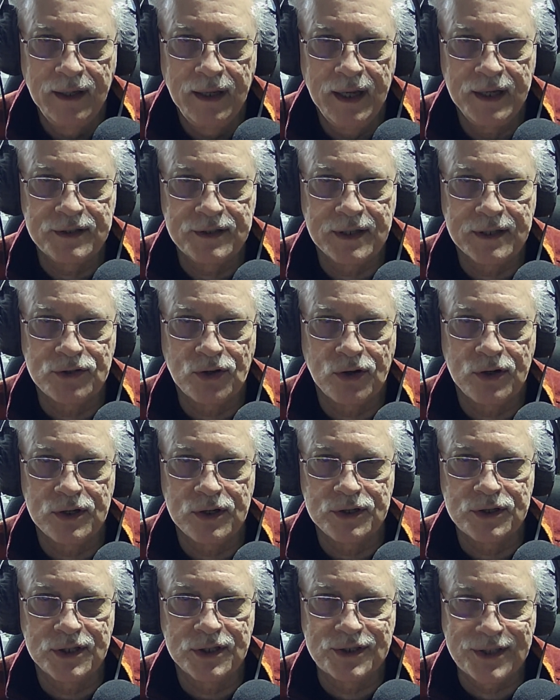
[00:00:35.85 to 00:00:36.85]
He says our
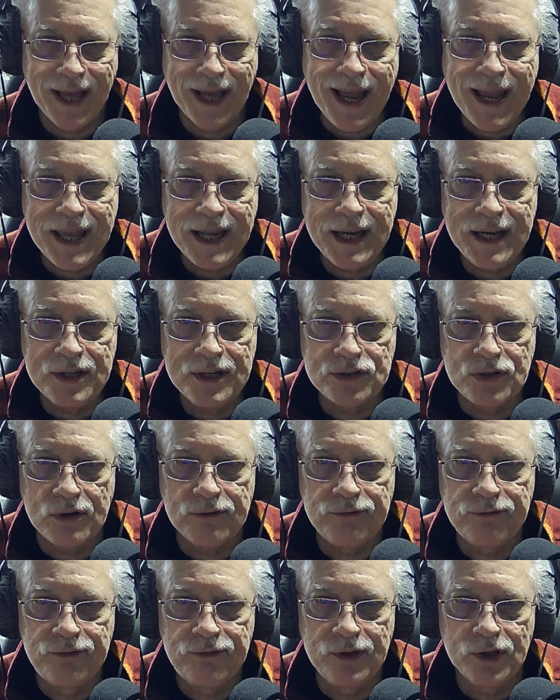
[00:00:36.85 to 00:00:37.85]
societies are
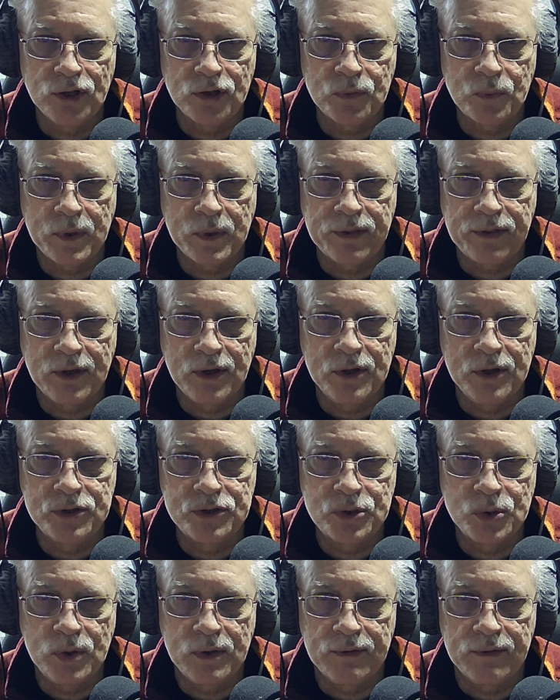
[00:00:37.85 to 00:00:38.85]
filled with those
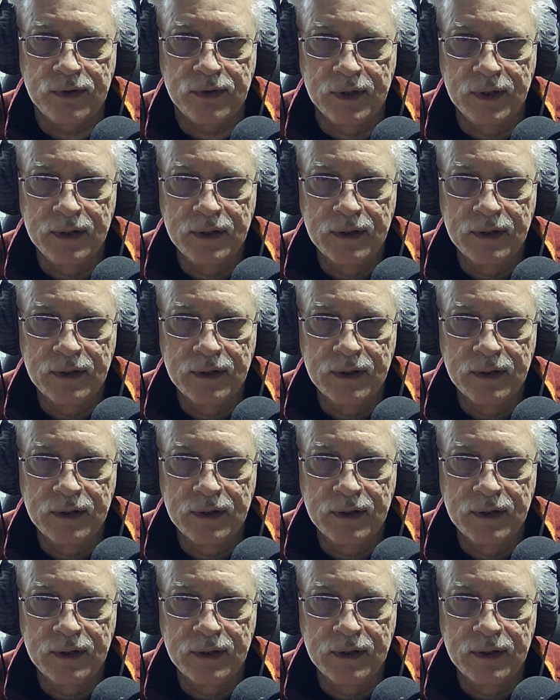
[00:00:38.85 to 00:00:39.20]
who have